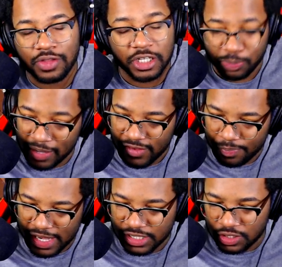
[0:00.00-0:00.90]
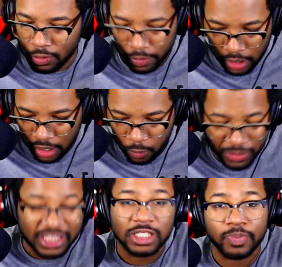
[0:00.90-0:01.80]
There's PvP too
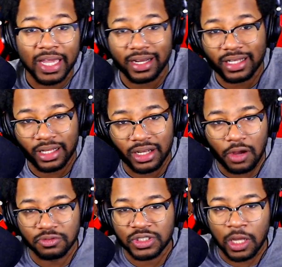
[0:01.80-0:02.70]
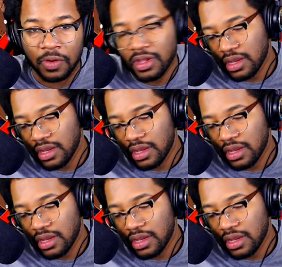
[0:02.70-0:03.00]
with this beta alone, so